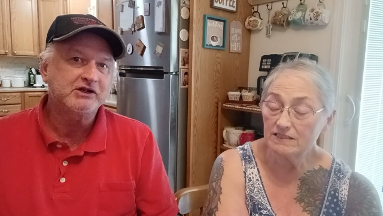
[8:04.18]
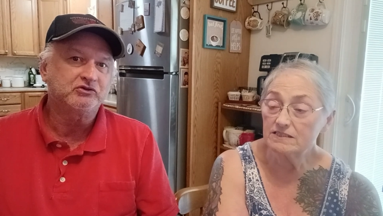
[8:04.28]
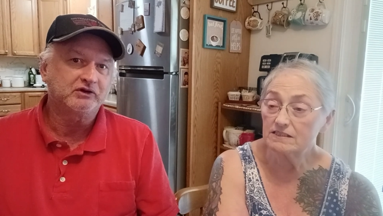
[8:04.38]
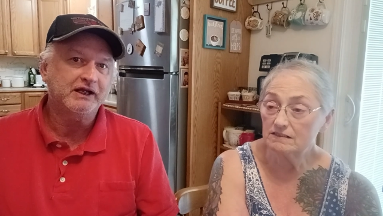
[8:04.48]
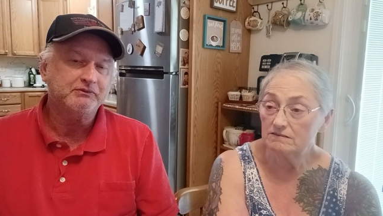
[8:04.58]

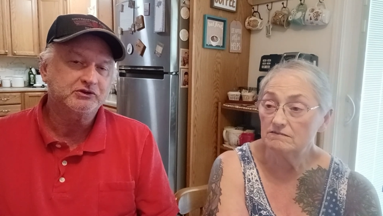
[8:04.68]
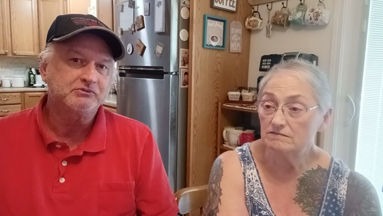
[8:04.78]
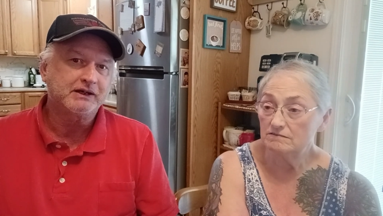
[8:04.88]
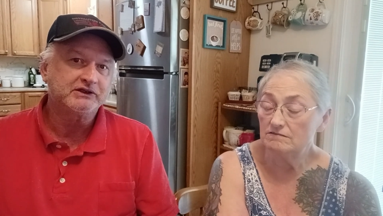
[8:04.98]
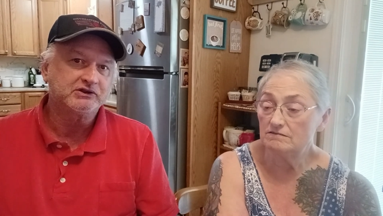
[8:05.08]
Speaker 1: manual labor to
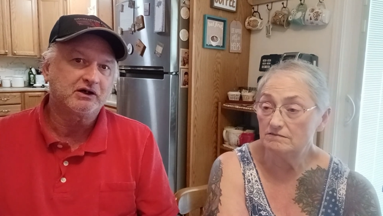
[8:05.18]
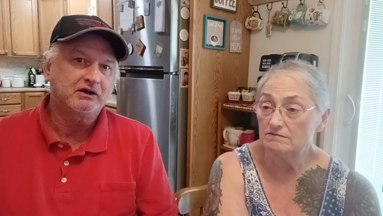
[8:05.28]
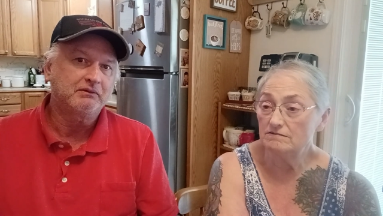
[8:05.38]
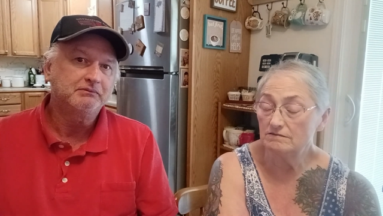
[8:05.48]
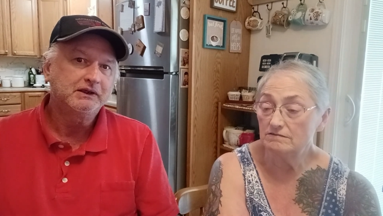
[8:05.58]
my
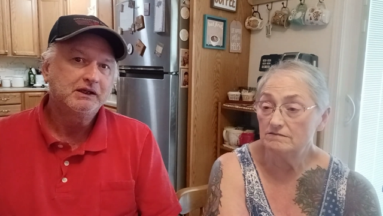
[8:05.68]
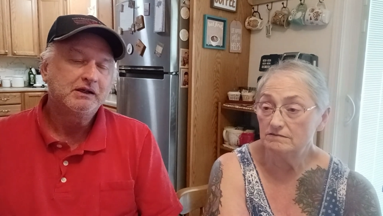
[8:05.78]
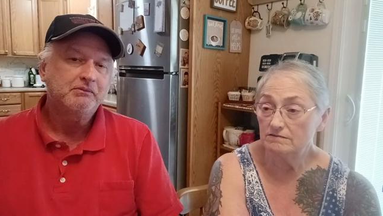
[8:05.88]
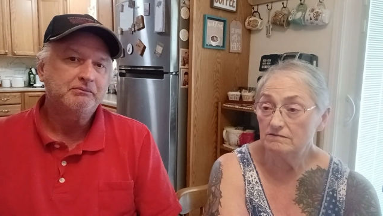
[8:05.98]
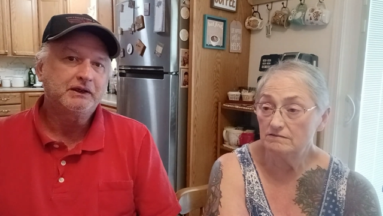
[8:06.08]
job.
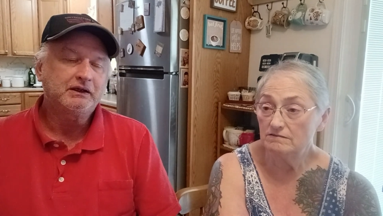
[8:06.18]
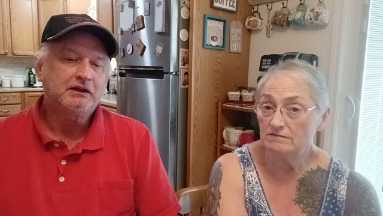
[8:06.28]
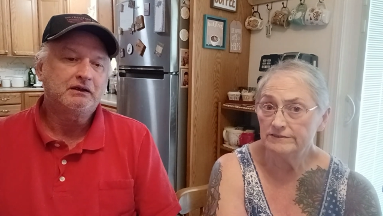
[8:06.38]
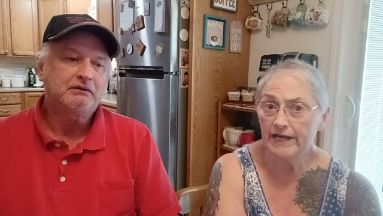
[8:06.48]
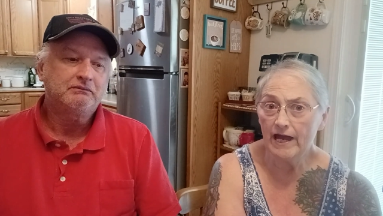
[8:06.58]
But
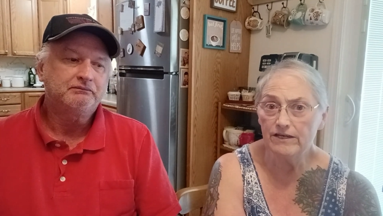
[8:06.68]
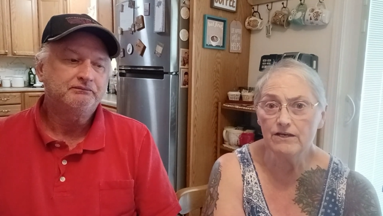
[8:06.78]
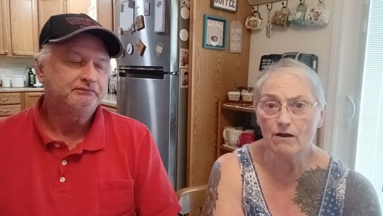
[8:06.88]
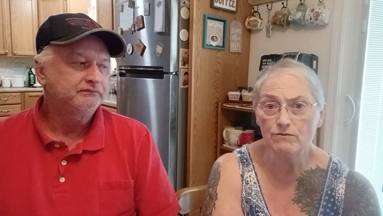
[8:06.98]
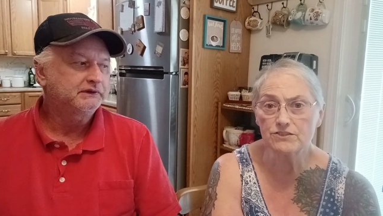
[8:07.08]
um, yeah, you
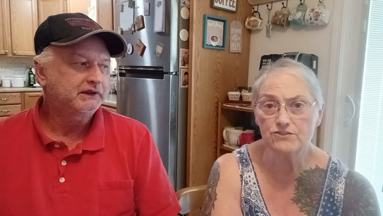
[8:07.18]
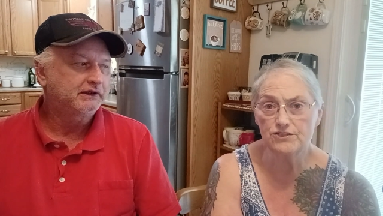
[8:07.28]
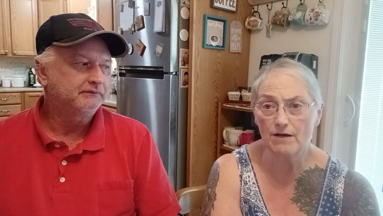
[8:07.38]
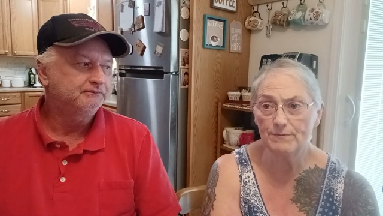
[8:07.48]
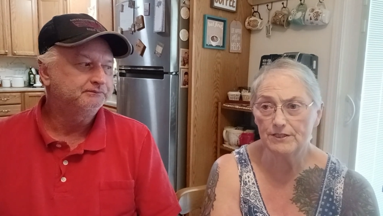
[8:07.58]
Speaker 2: don't just yeah.
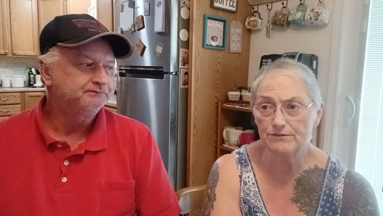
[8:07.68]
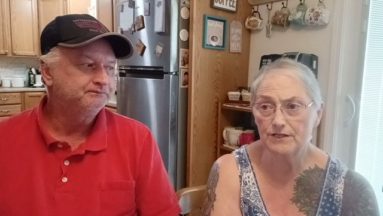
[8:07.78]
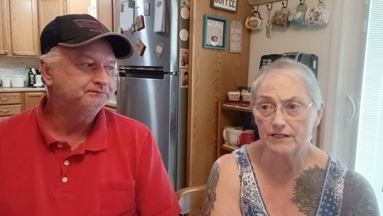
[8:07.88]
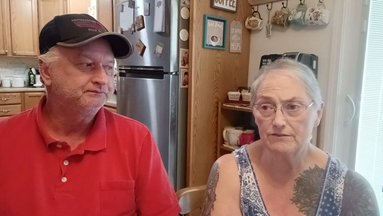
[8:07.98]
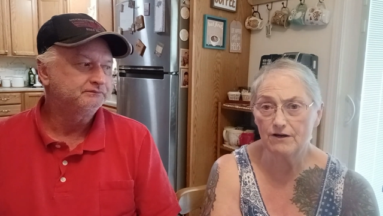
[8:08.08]
jump in the
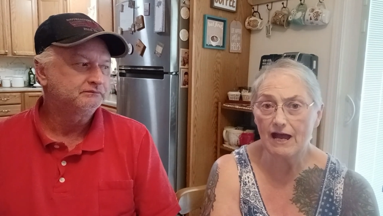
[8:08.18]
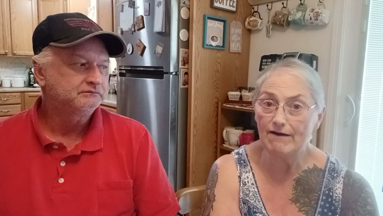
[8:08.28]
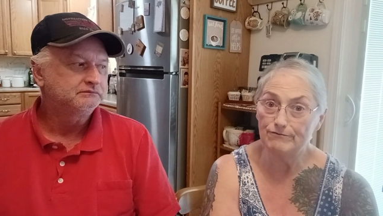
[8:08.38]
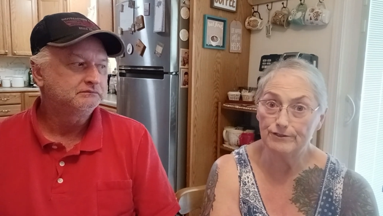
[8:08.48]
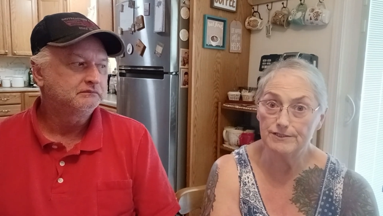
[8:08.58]
truck and
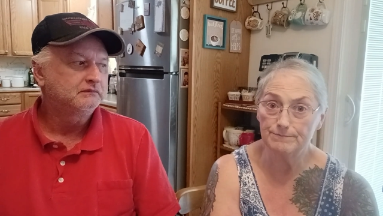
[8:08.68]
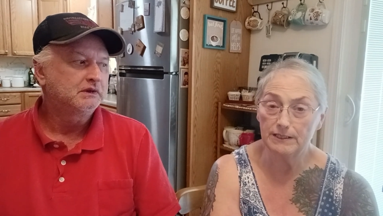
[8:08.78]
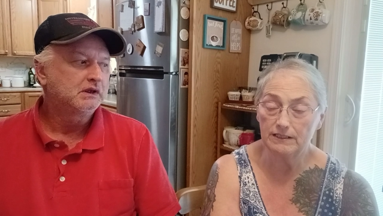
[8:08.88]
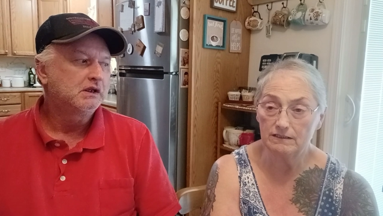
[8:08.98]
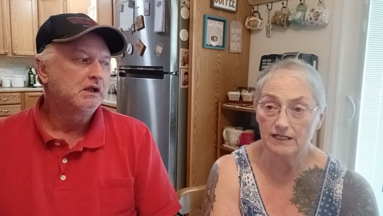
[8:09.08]
drive. Trust me,
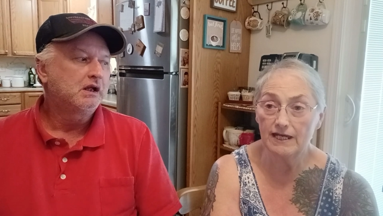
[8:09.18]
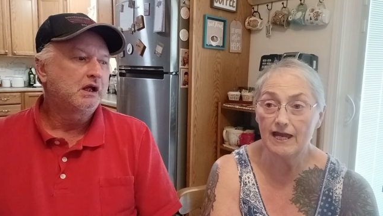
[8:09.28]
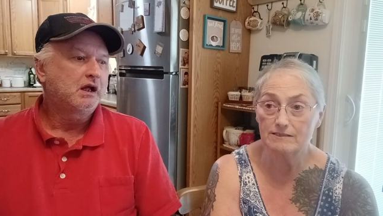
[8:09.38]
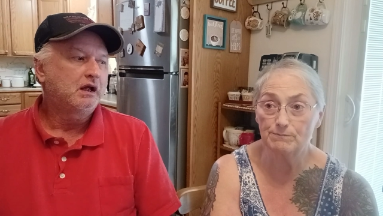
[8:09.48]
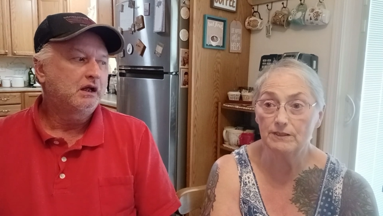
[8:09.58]
he
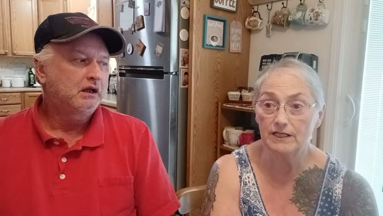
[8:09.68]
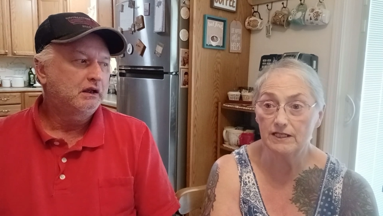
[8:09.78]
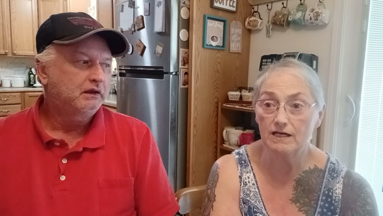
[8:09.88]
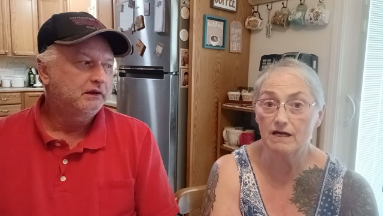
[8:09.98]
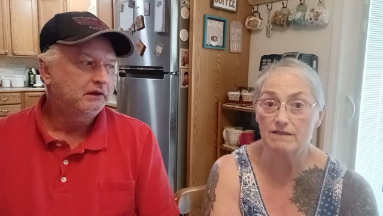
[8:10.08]
has plenty
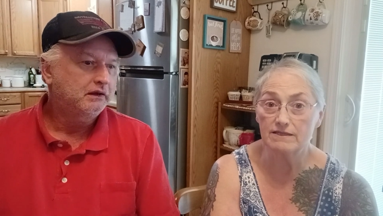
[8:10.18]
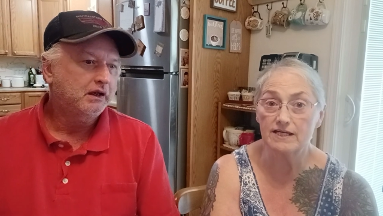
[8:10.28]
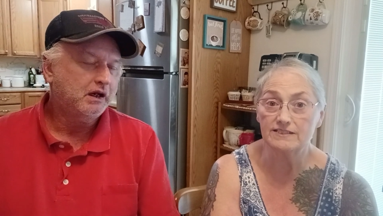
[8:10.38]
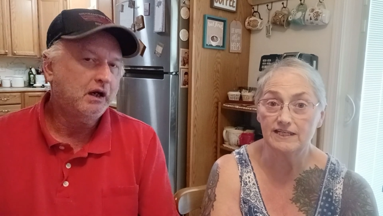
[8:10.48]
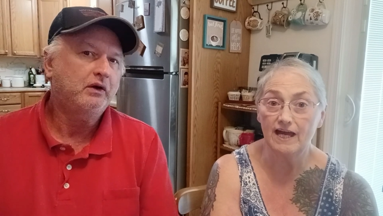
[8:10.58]
of other
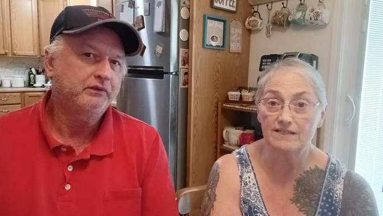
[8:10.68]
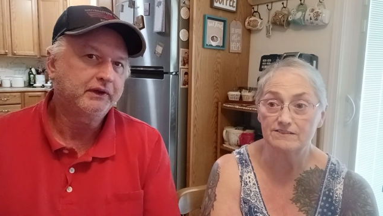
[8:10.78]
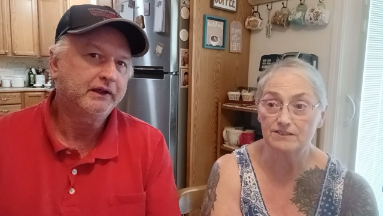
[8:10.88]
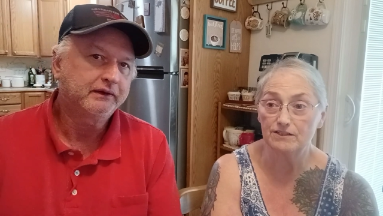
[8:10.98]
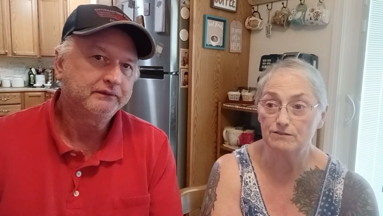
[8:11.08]
things he oh, has
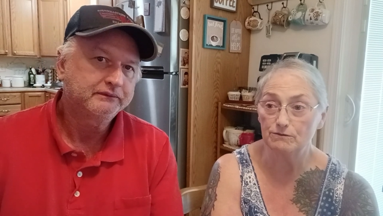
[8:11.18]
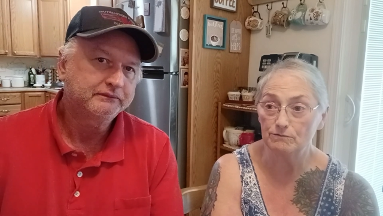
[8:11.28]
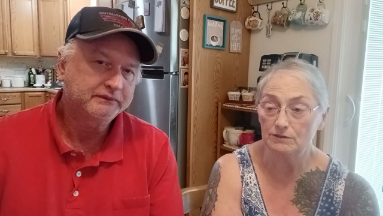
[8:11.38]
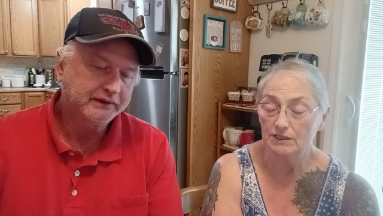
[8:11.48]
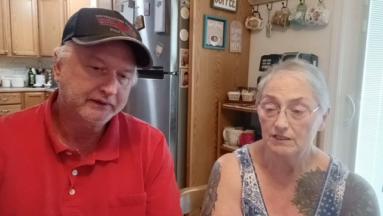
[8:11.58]
yeah. to
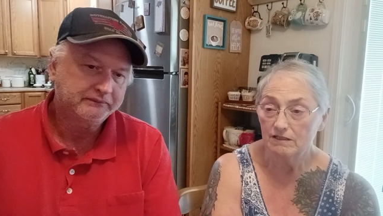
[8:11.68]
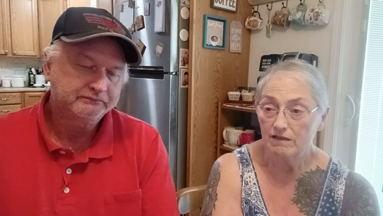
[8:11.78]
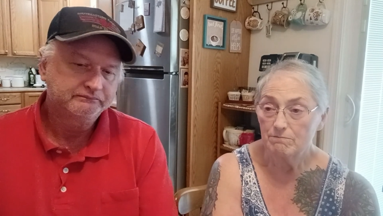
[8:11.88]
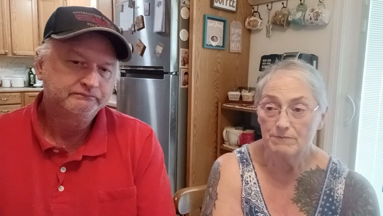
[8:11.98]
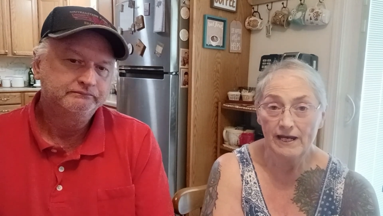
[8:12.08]
do. Yeah.
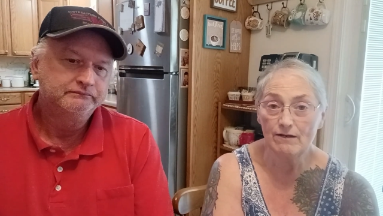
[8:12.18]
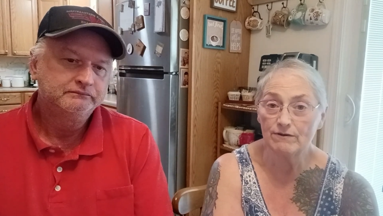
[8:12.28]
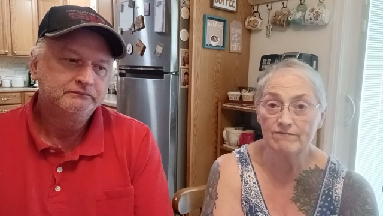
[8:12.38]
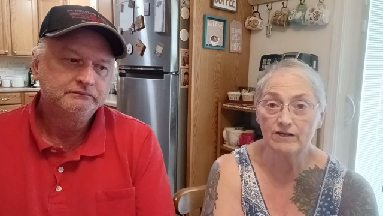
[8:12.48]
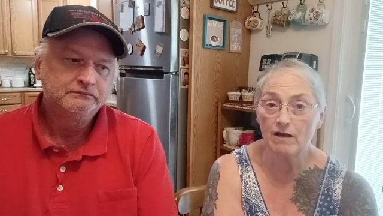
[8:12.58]
But he don't
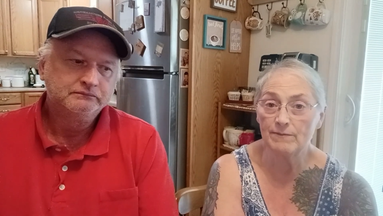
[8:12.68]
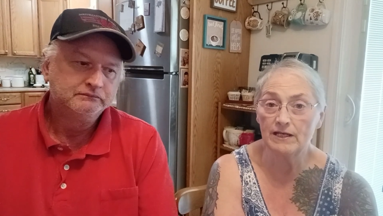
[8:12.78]
ever come in